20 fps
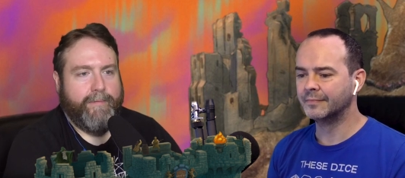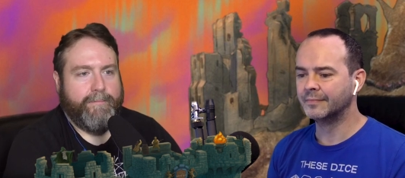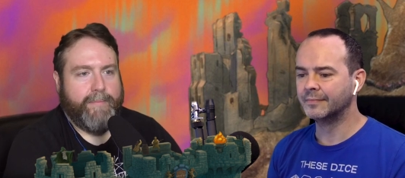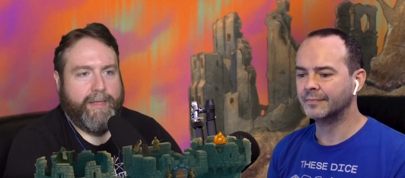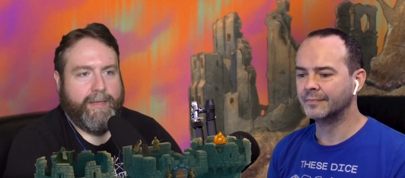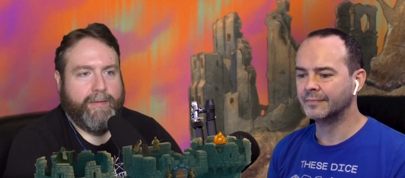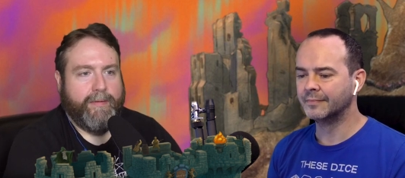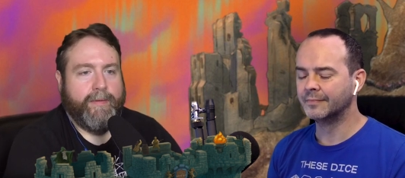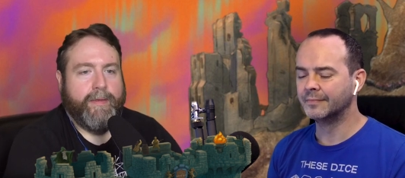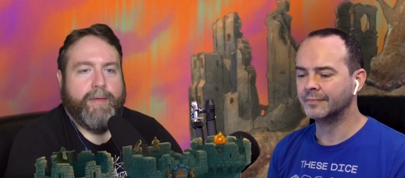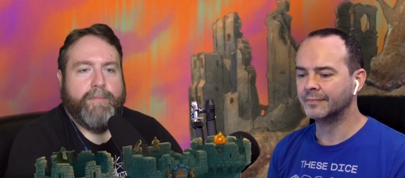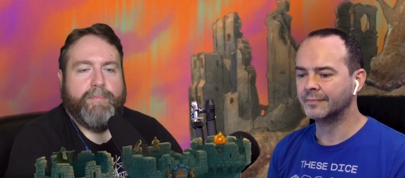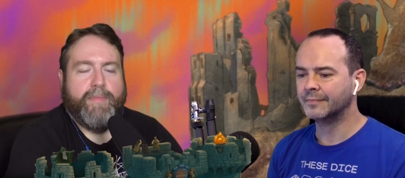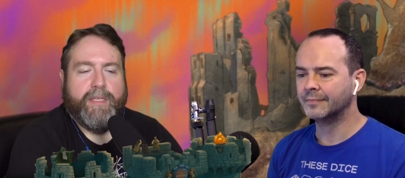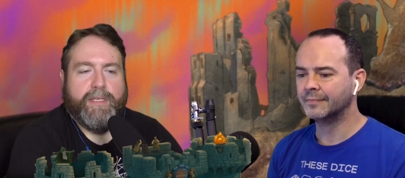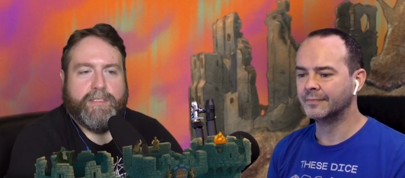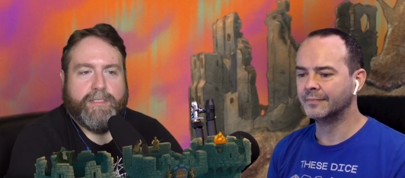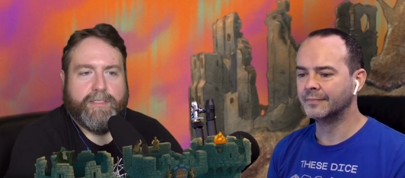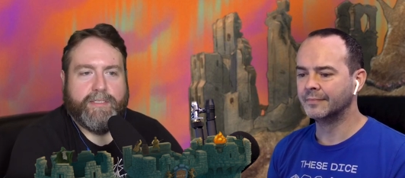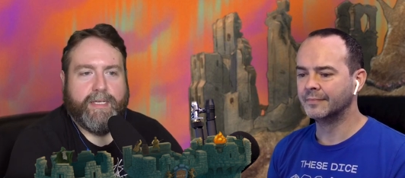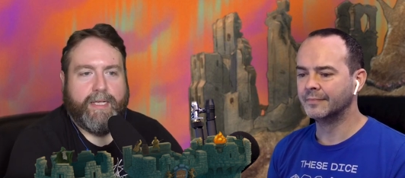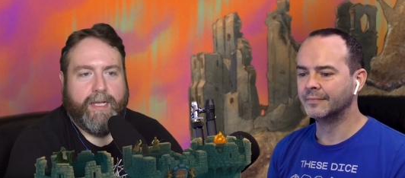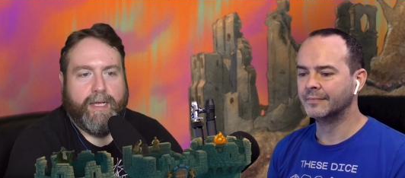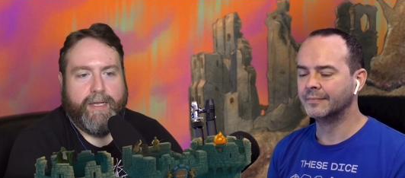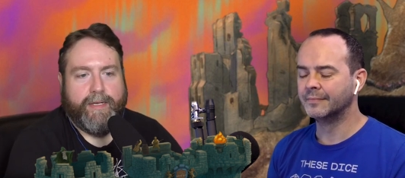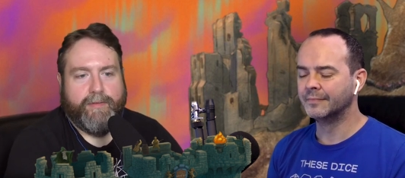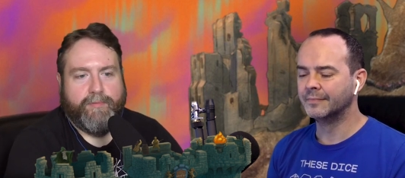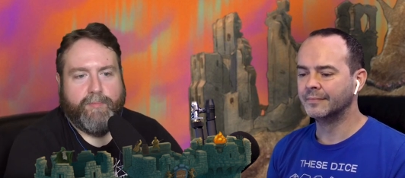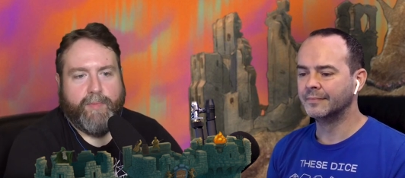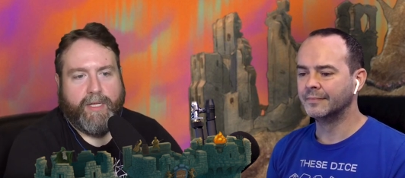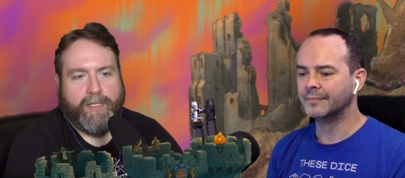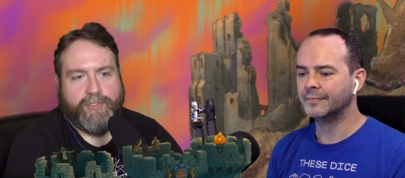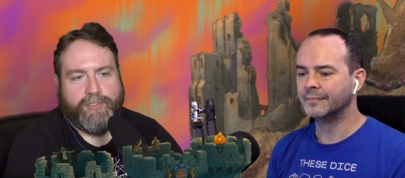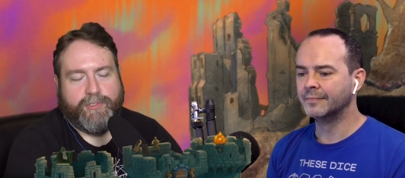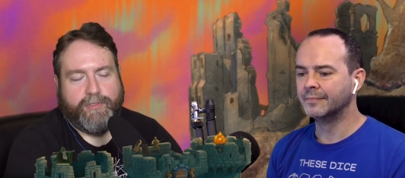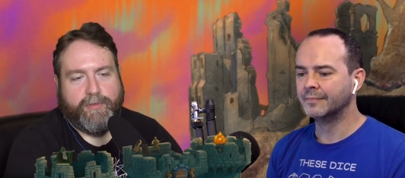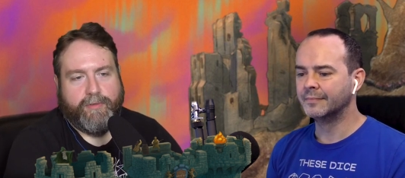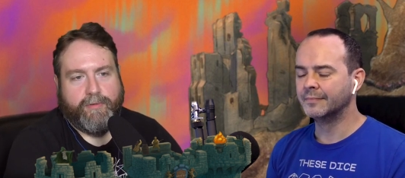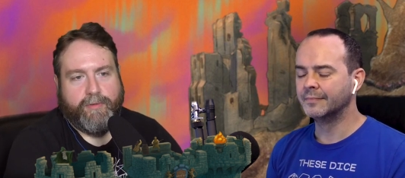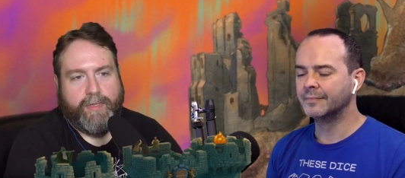Speaker 1: Like, this is a kind of
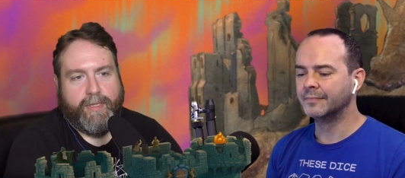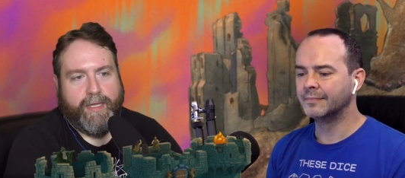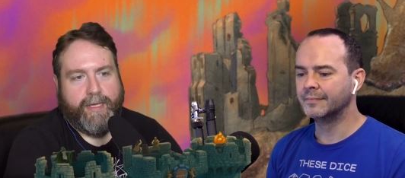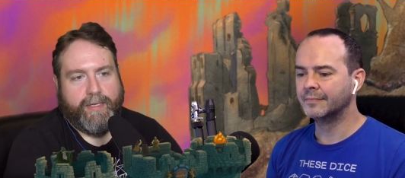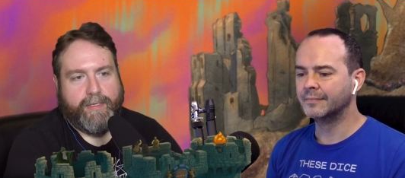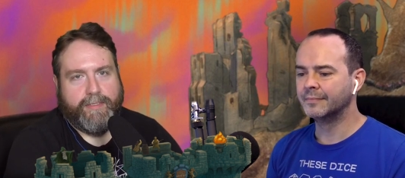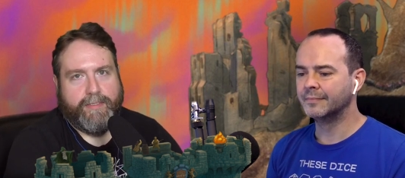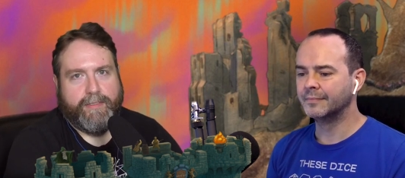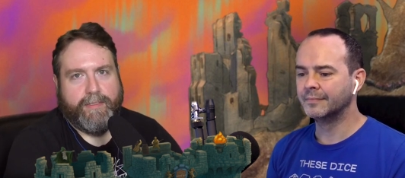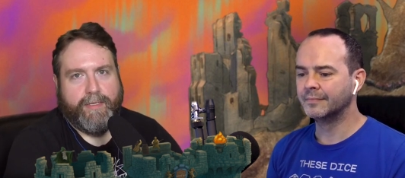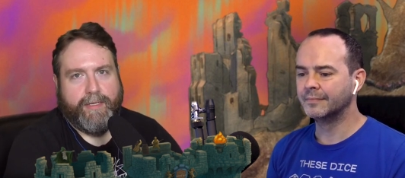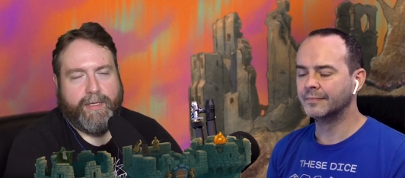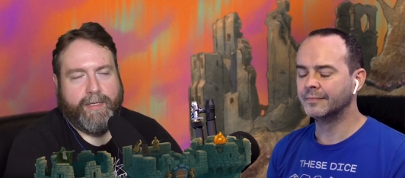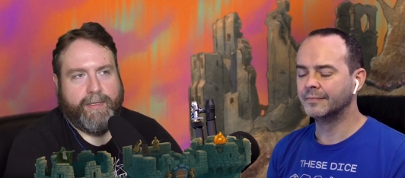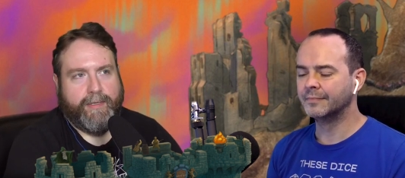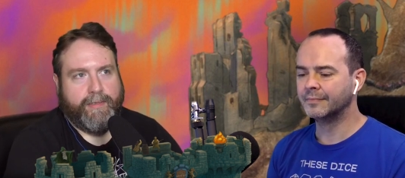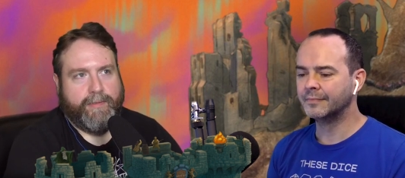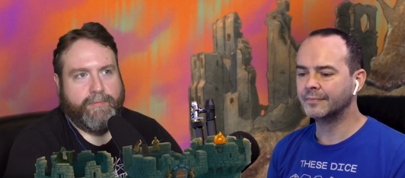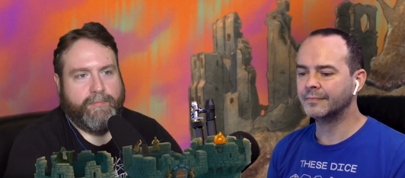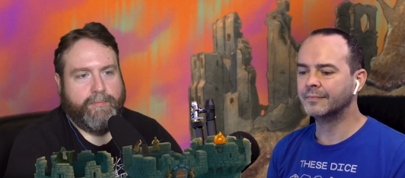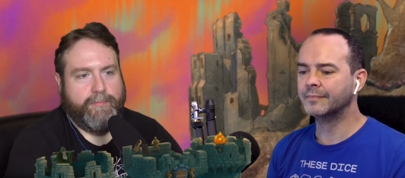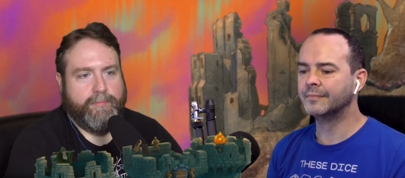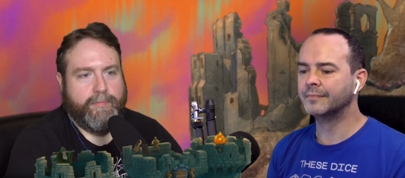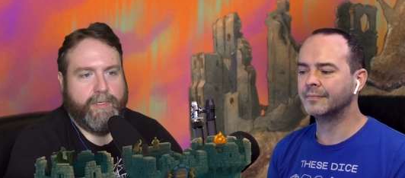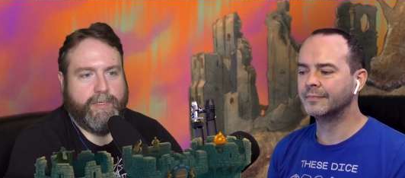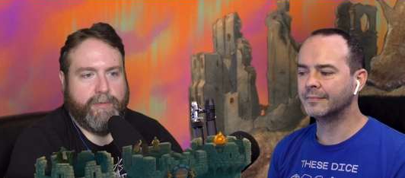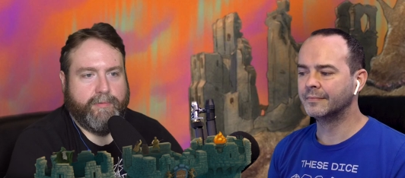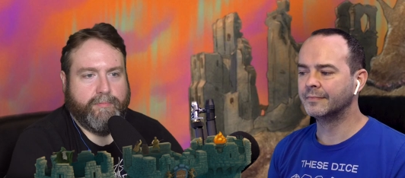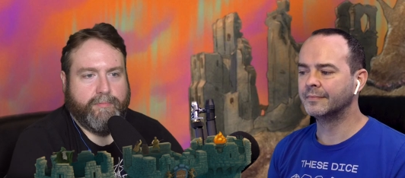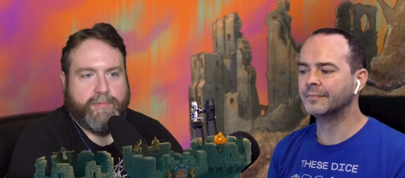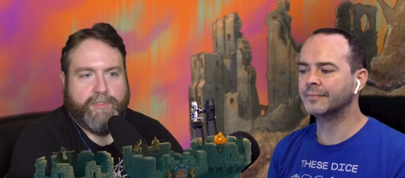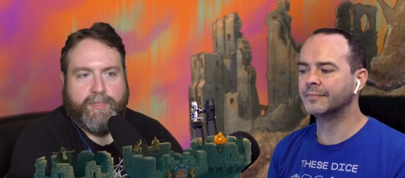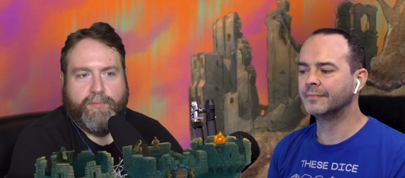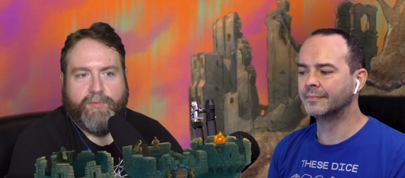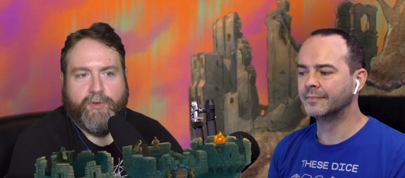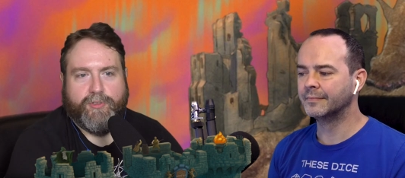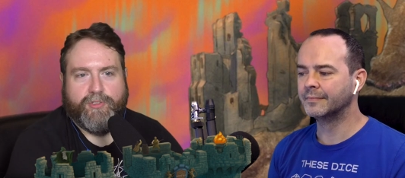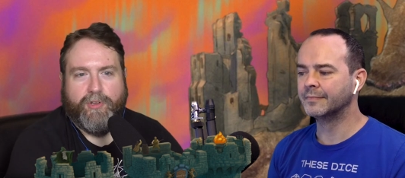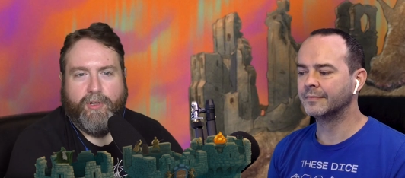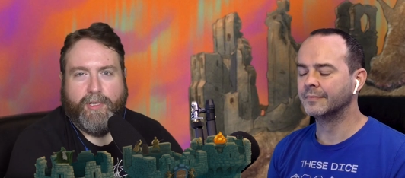monster that, uh, you know, some
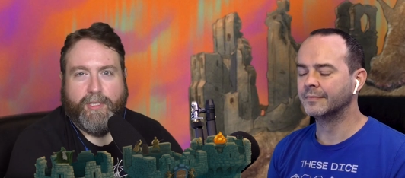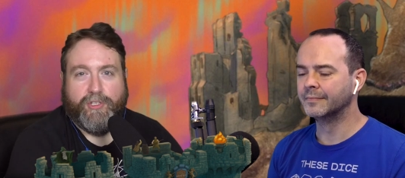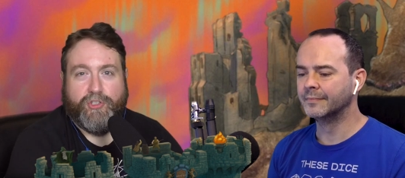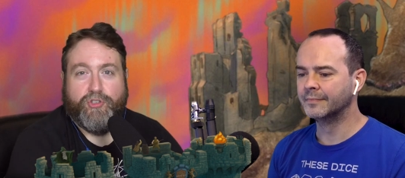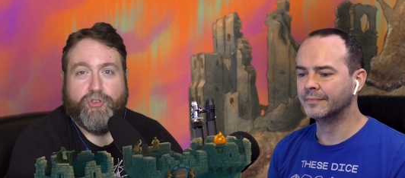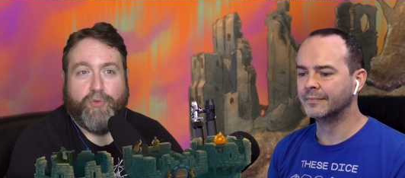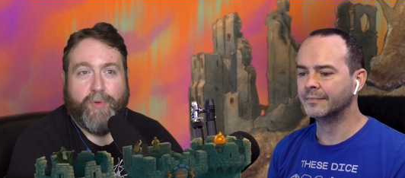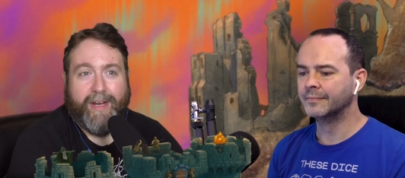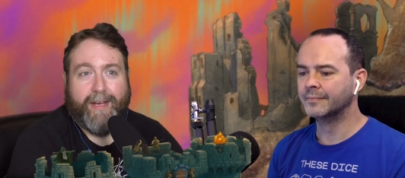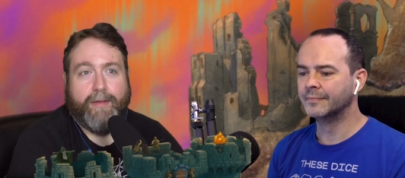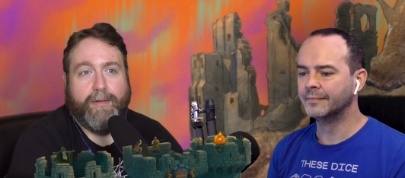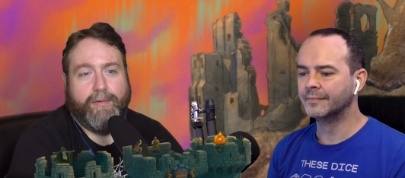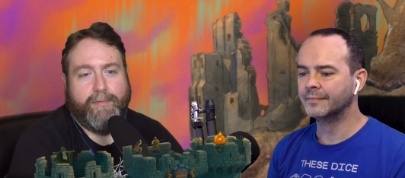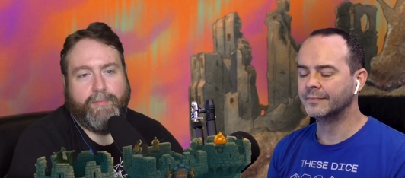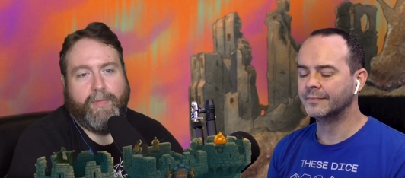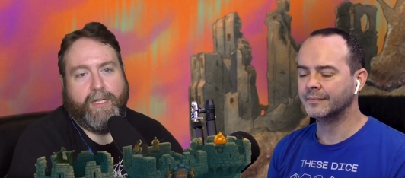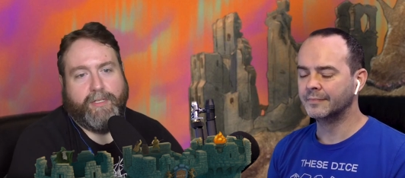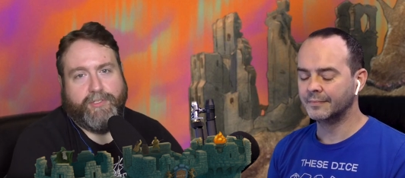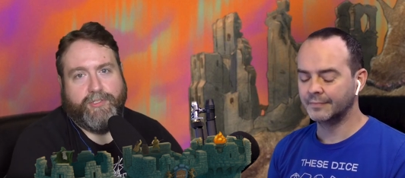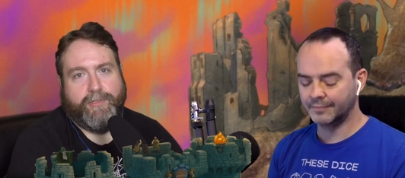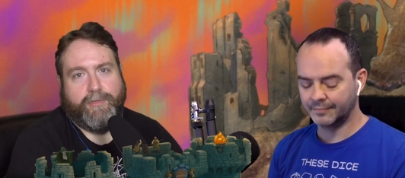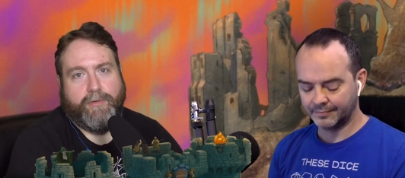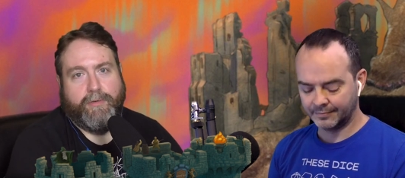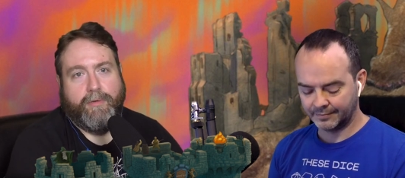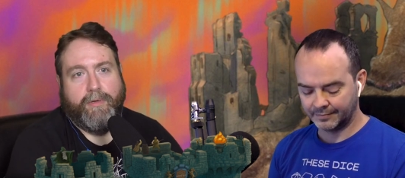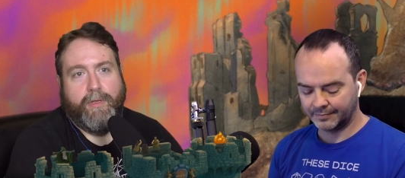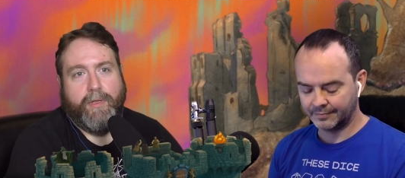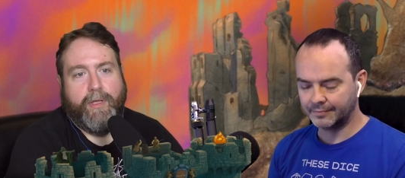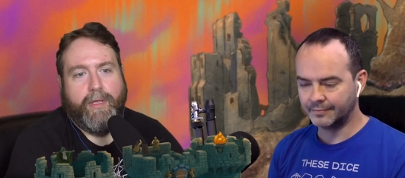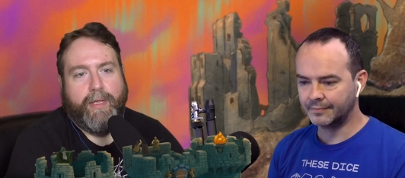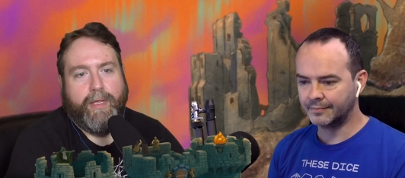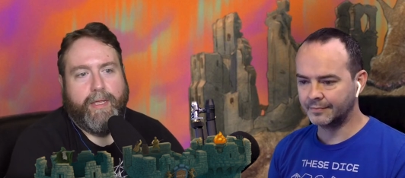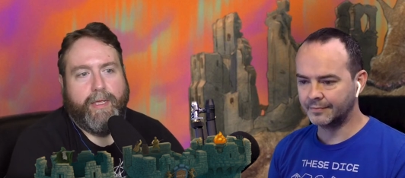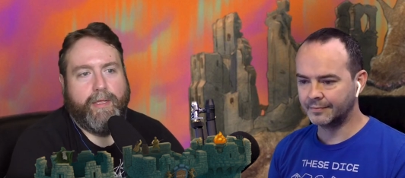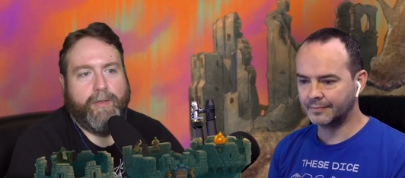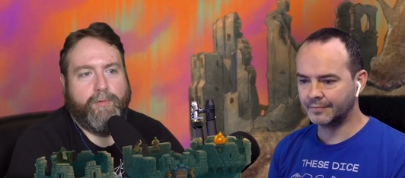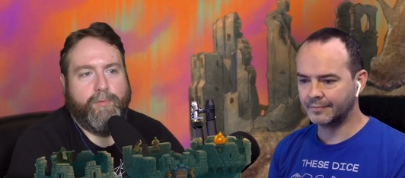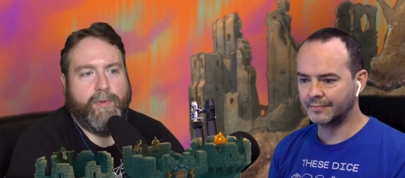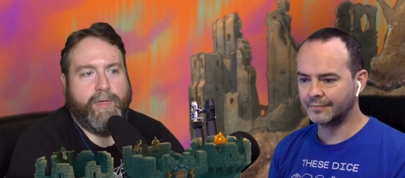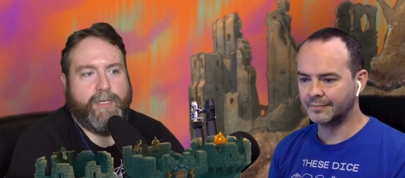folks call a trick monster,
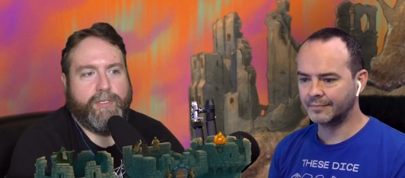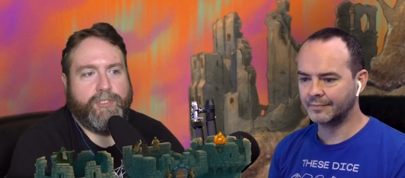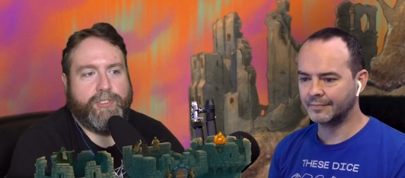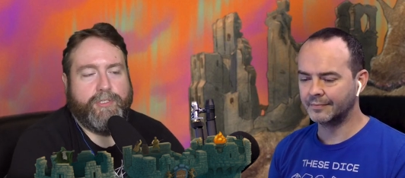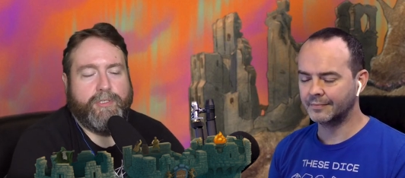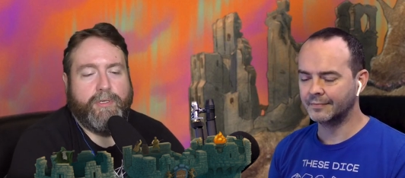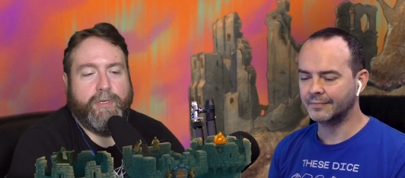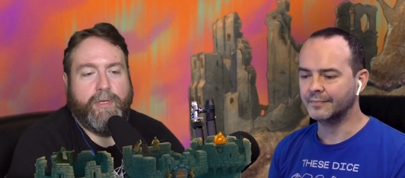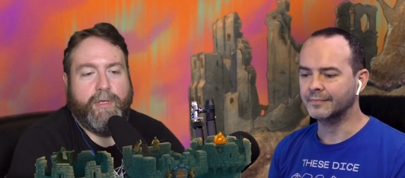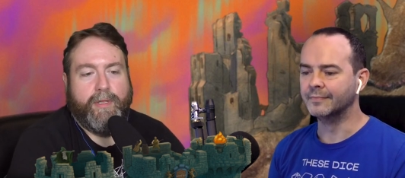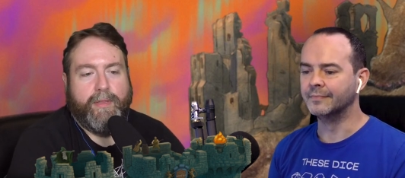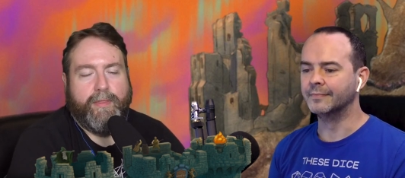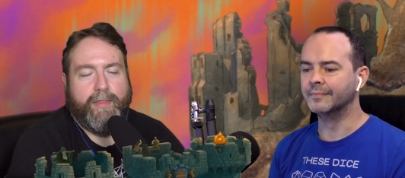in which mm-hmm.